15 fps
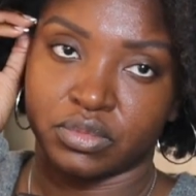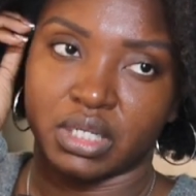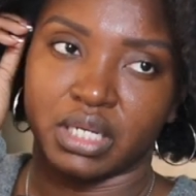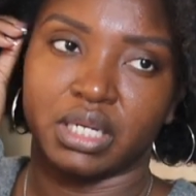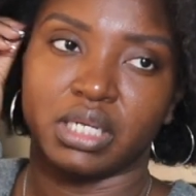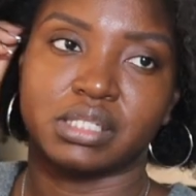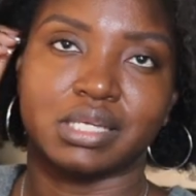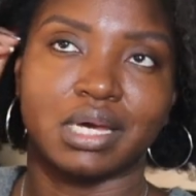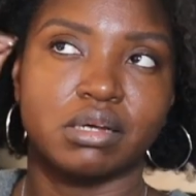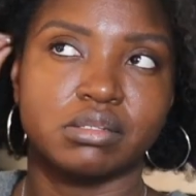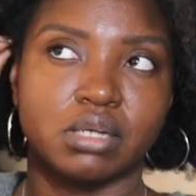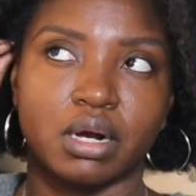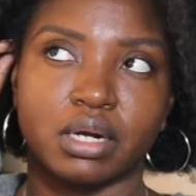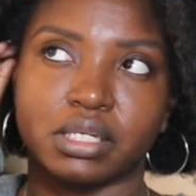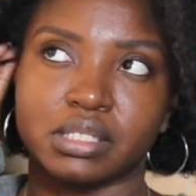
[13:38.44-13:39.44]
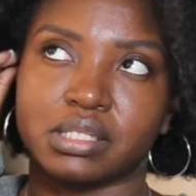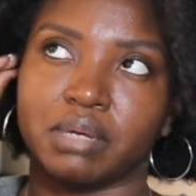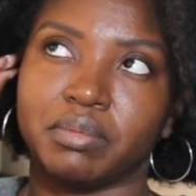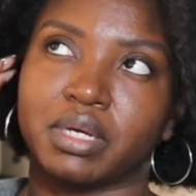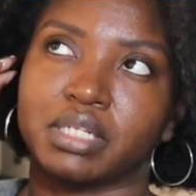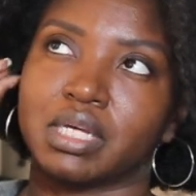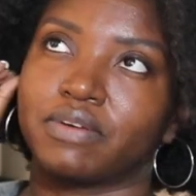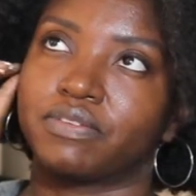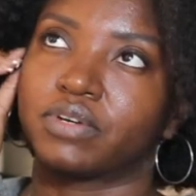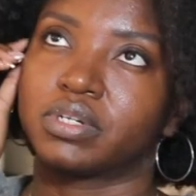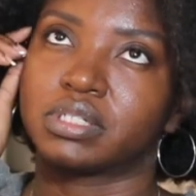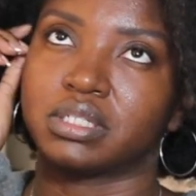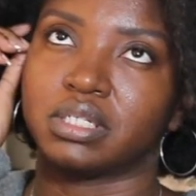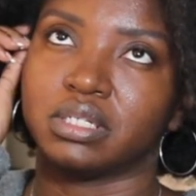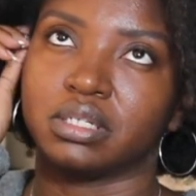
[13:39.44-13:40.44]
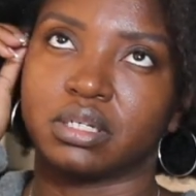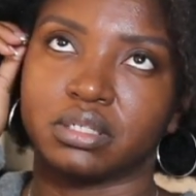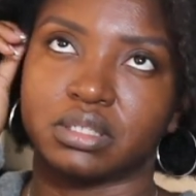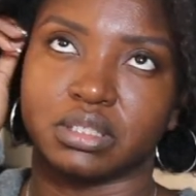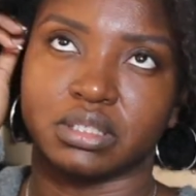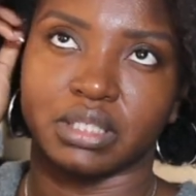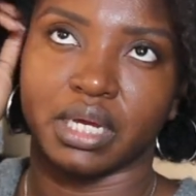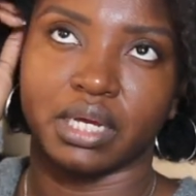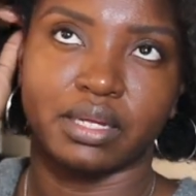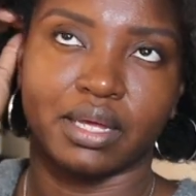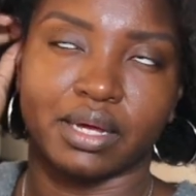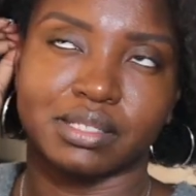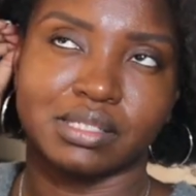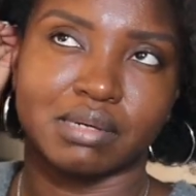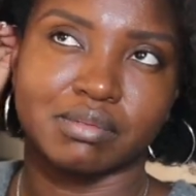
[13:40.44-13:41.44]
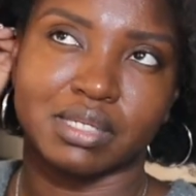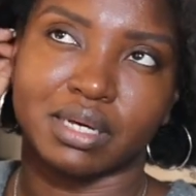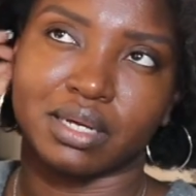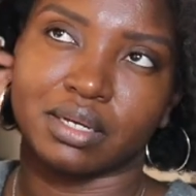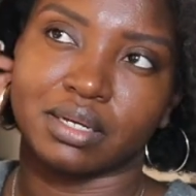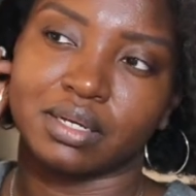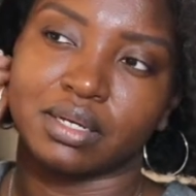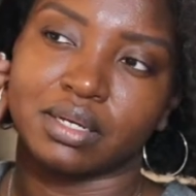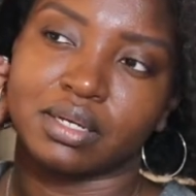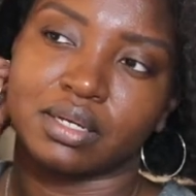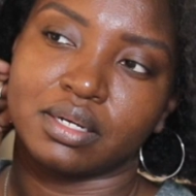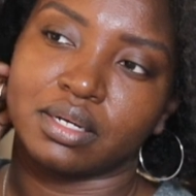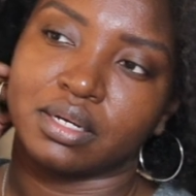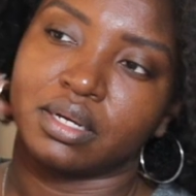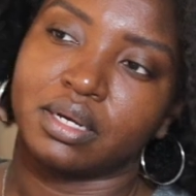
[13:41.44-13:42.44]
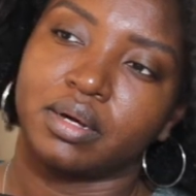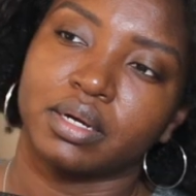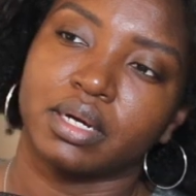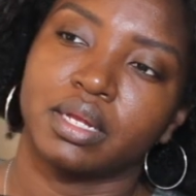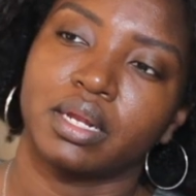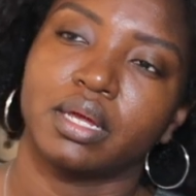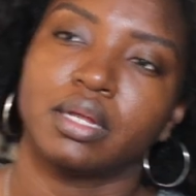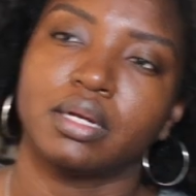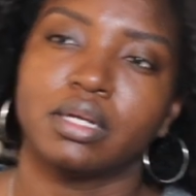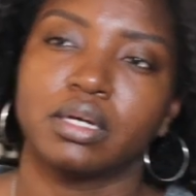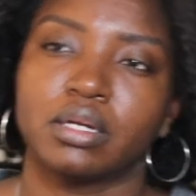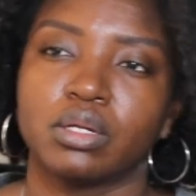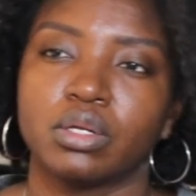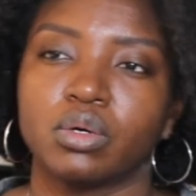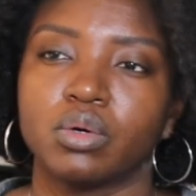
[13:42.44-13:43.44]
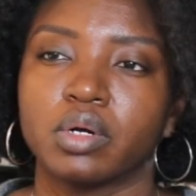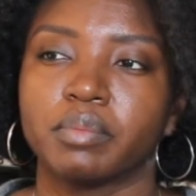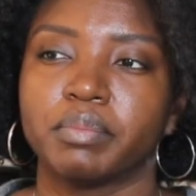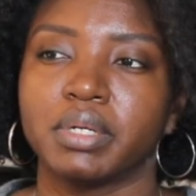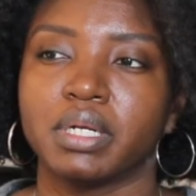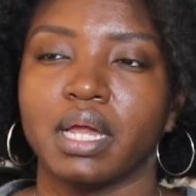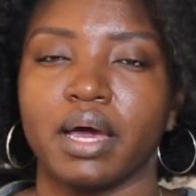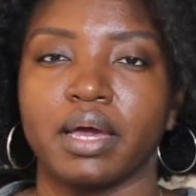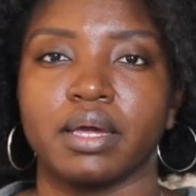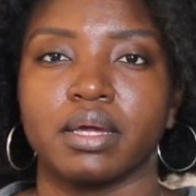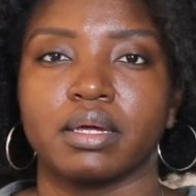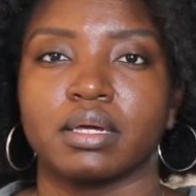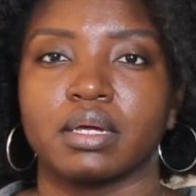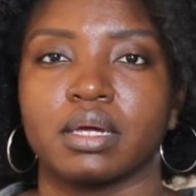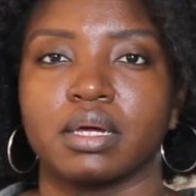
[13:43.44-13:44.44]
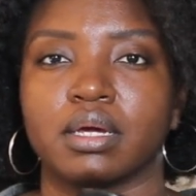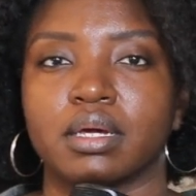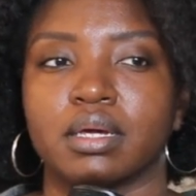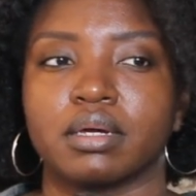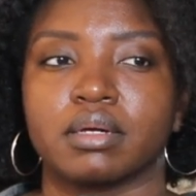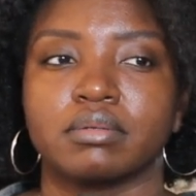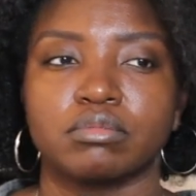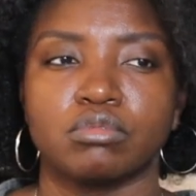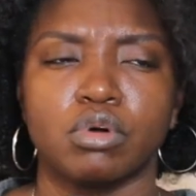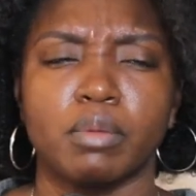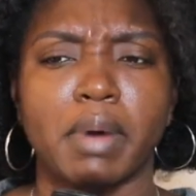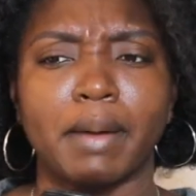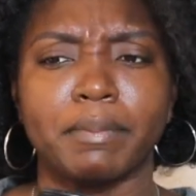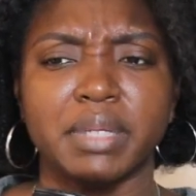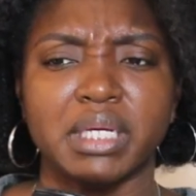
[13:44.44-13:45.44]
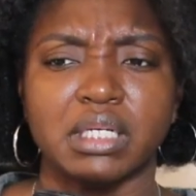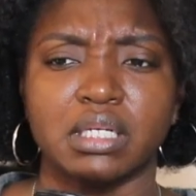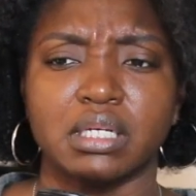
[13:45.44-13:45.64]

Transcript: And it sounds hard to say because I first didn't understand that cuz I was like, okay, they can love the Lord, but like what about me?